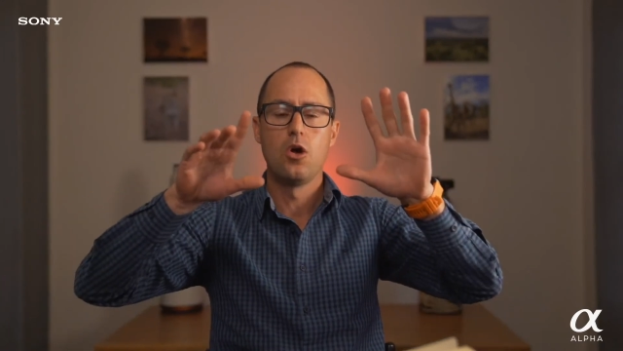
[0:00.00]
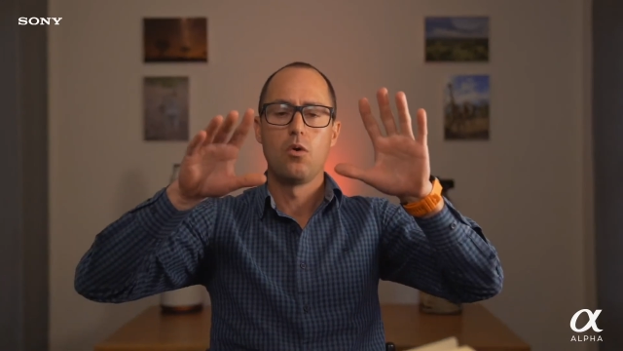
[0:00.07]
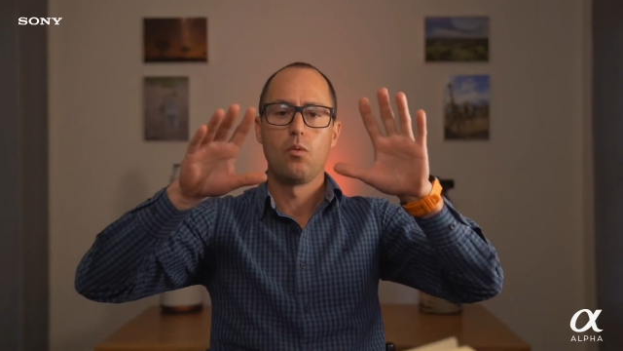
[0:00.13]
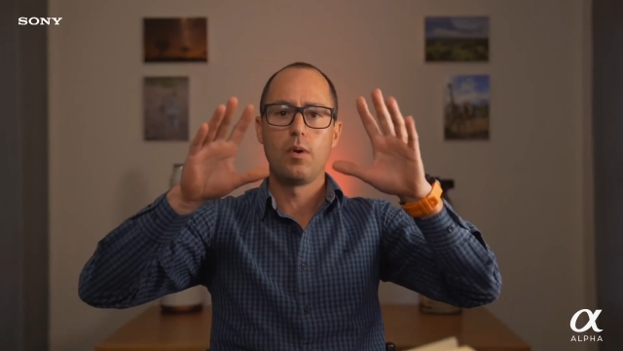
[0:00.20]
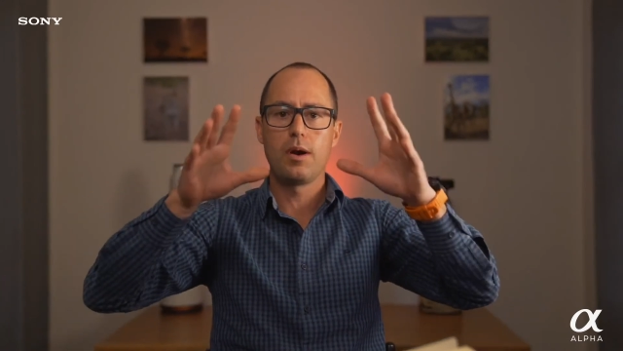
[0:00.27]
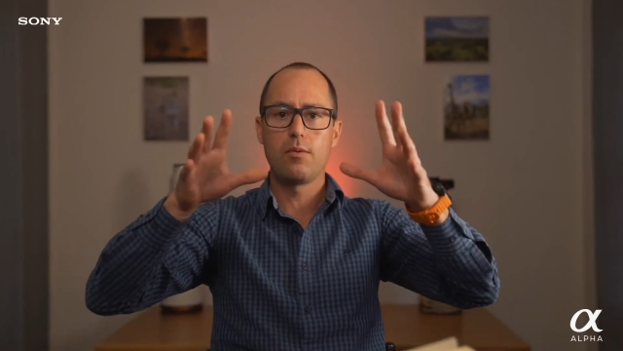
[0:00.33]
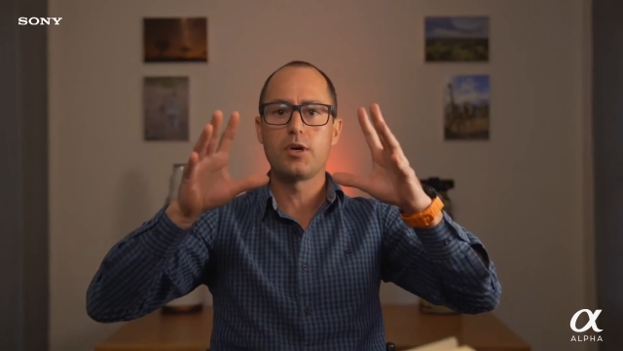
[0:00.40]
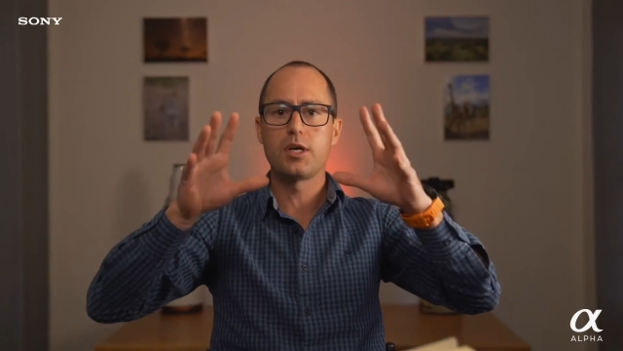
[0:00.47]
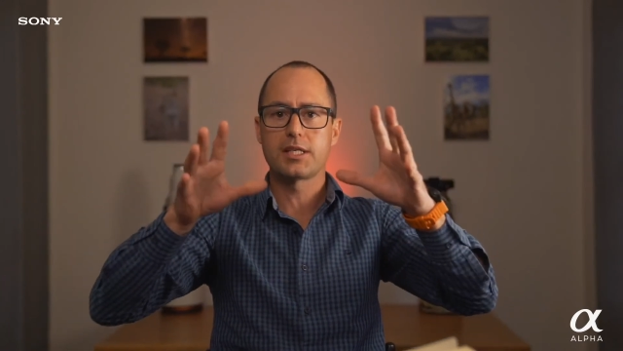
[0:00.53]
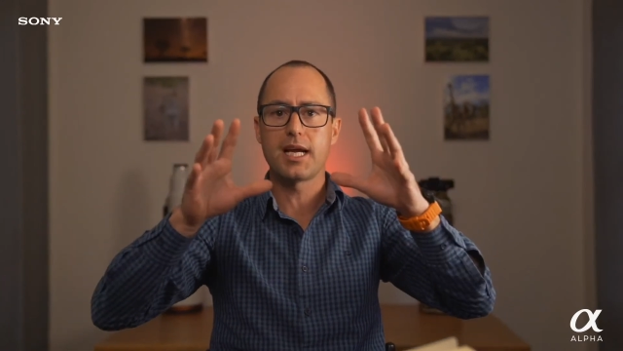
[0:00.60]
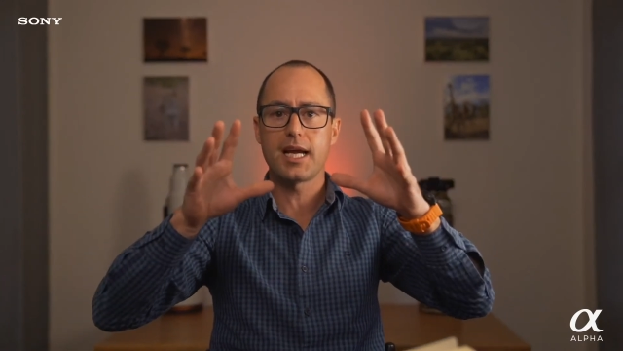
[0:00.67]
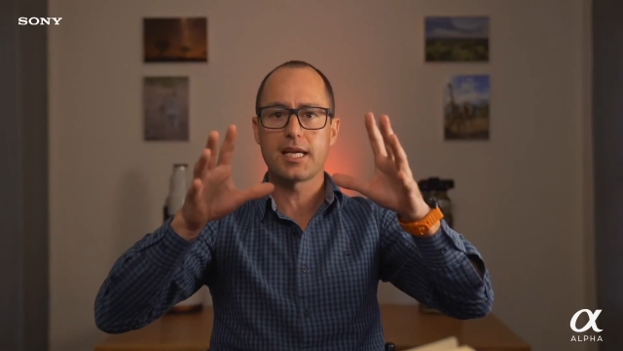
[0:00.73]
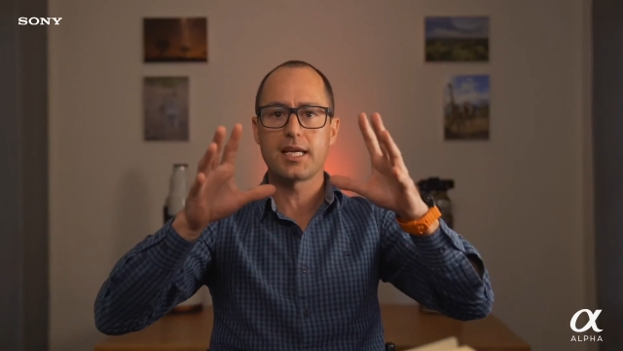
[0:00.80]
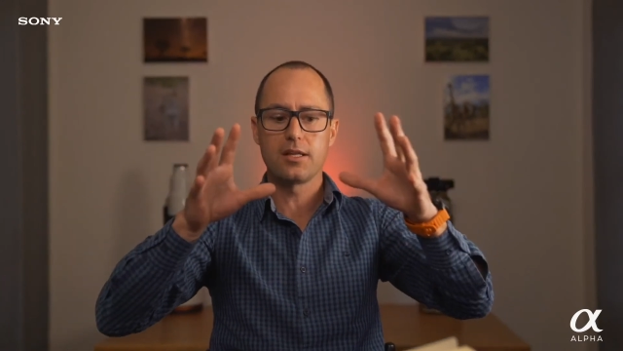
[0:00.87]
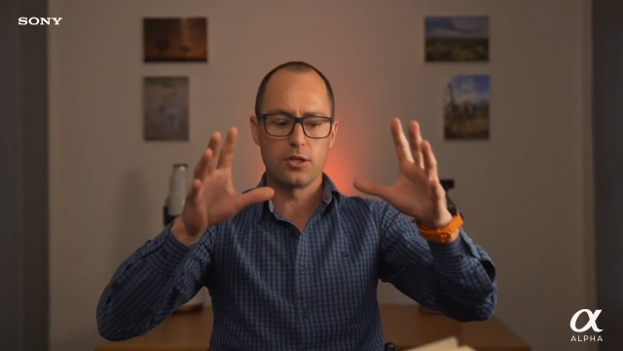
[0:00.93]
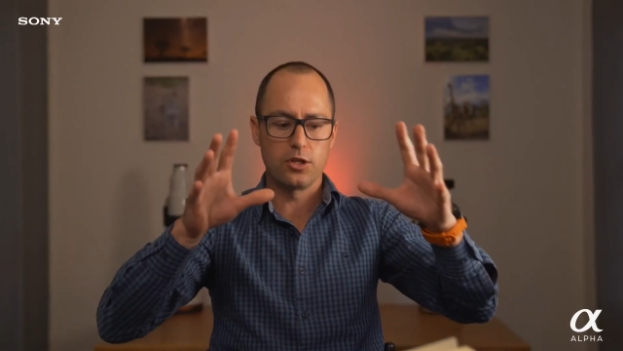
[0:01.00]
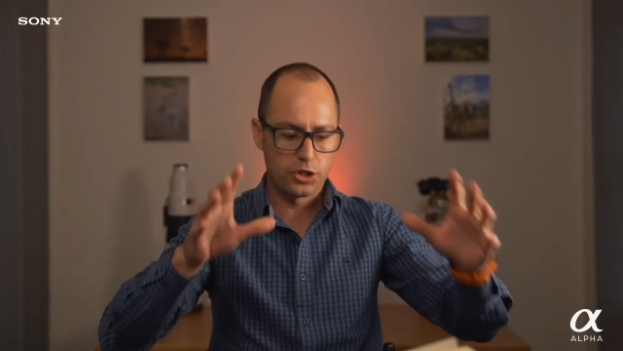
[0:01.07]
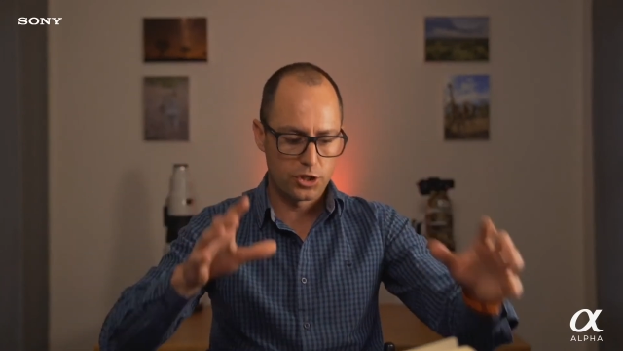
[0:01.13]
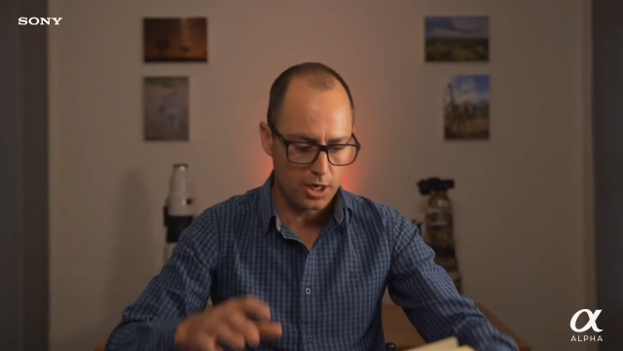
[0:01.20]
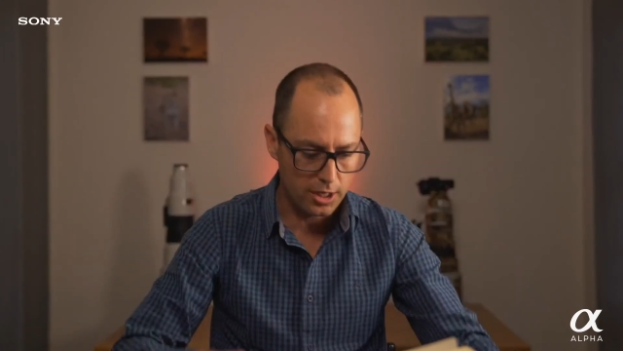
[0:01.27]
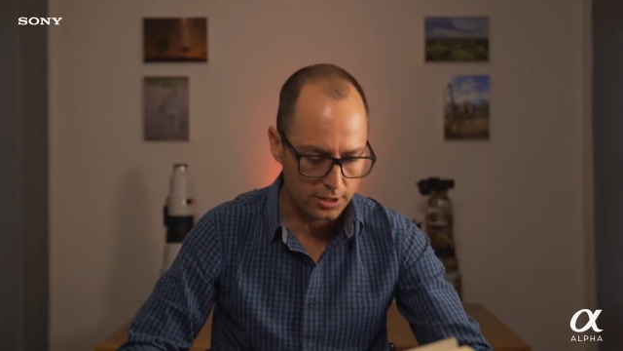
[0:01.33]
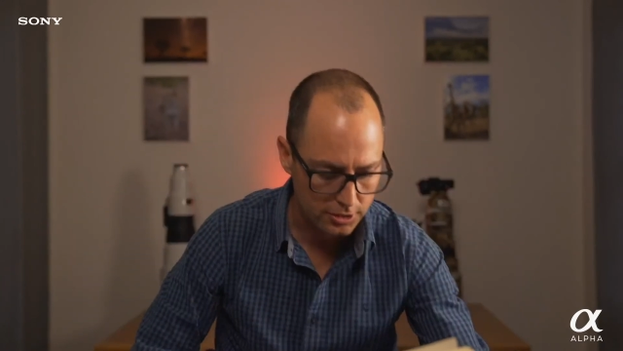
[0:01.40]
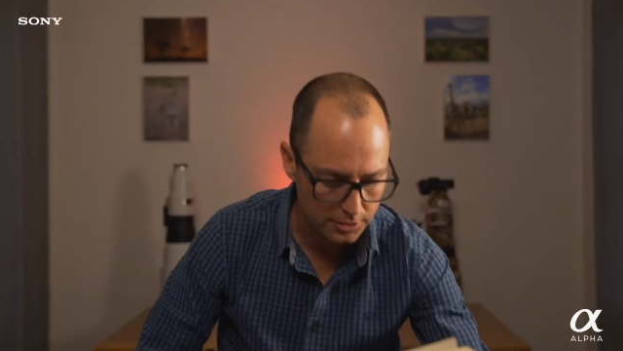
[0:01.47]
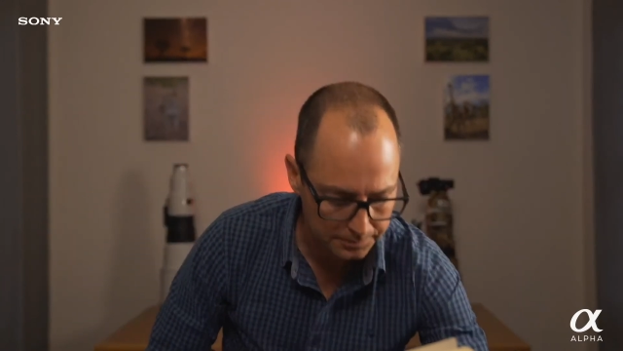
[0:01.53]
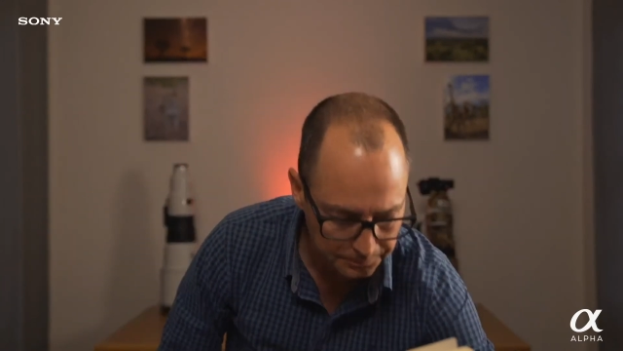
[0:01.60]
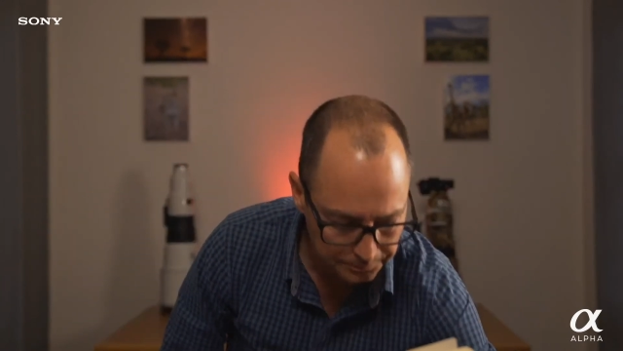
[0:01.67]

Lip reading: when we're taking the shots,